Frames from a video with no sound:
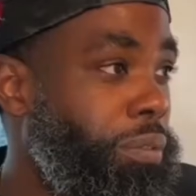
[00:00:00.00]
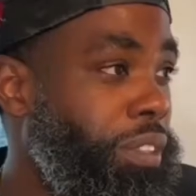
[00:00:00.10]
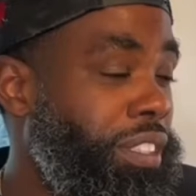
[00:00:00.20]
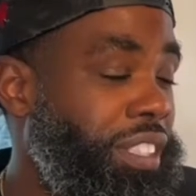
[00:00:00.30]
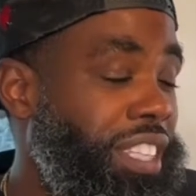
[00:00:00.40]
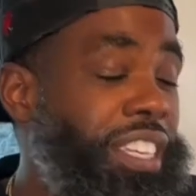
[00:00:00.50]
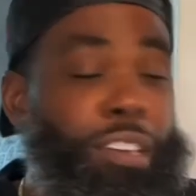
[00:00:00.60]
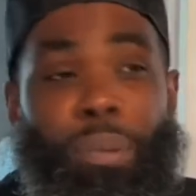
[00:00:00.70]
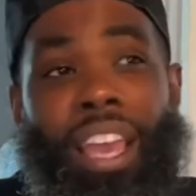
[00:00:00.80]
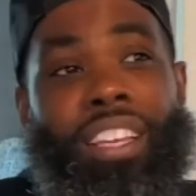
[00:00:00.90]
seek
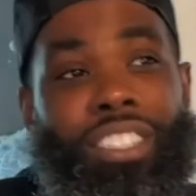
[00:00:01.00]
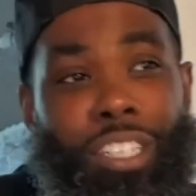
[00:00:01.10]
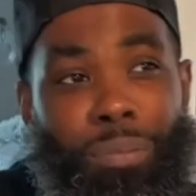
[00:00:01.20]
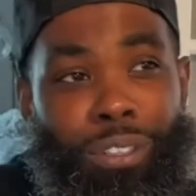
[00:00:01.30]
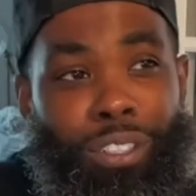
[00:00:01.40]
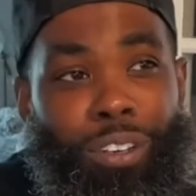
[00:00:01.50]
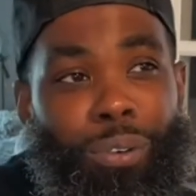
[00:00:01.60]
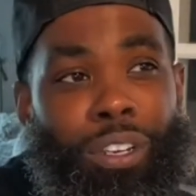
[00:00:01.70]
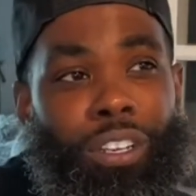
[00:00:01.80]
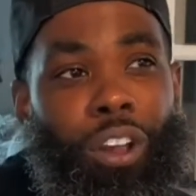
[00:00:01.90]
companionship. You still
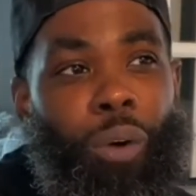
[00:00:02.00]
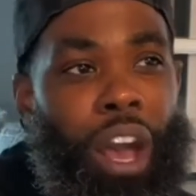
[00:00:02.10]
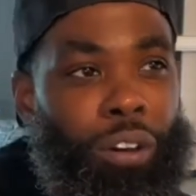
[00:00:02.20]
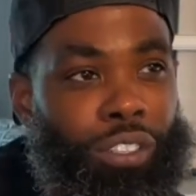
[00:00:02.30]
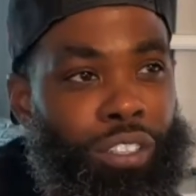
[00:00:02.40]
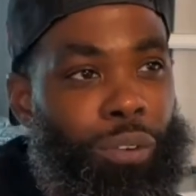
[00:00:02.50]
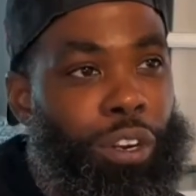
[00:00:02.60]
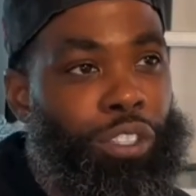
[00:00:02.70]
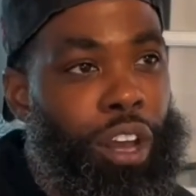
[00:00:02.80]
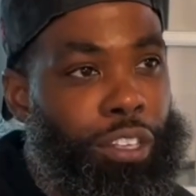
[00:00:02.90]
want to go out. You still
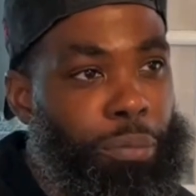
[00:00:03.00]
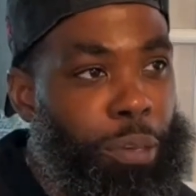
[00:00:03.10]
want to talk to people.